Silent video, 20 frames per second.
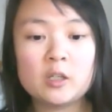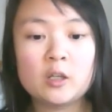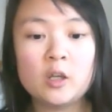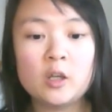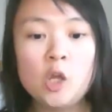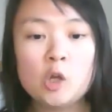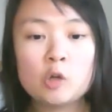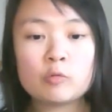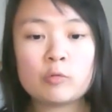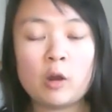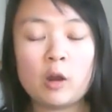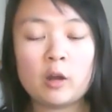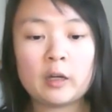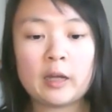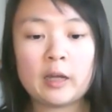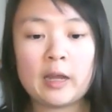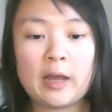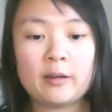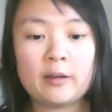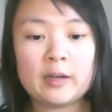to
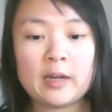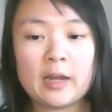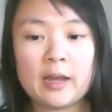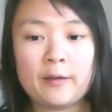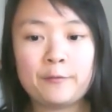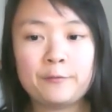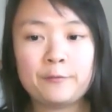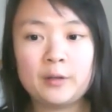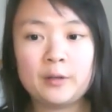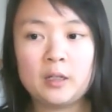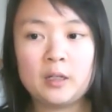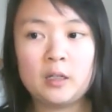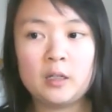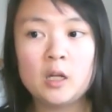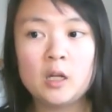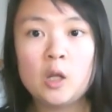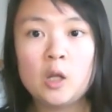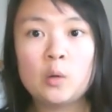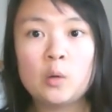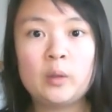rock out, have fun
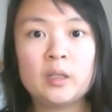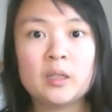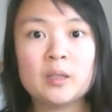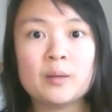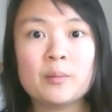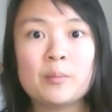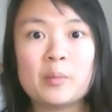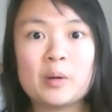with